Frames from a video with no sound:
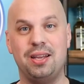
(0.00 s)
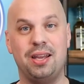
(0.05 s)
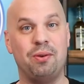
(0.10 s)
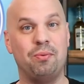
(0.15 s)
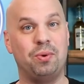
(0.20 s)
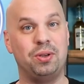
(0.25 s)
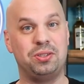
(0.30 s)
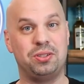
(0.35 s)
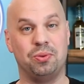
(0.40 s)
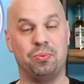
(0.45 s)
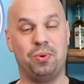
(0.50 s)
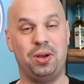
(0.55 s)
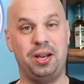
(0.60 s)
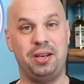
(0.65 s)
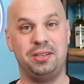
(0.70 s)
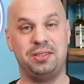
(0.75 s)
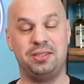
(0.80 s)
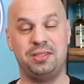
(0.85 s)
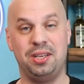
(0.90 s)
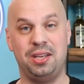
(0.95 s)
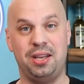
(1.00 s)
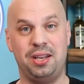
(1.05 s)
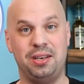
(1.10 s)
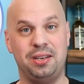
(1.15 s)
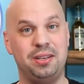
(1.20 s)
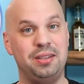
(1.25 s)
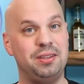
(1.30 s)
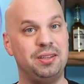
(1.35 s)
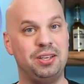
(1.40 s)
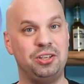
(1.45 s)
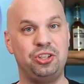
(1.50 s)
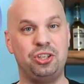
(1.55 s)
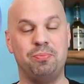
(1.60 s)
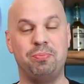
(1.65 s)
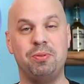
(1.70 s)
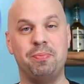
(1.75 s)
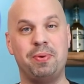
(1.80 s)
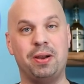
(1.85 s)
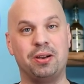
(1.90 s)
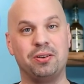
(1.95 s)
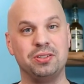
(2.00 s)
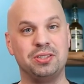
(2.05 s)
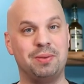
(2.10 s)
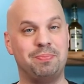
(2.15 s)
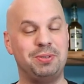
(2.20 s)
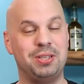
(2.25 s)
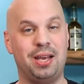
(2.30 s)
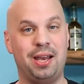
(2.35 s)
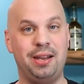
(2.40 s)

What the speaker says: And once the wine is done, they ship the barrels up to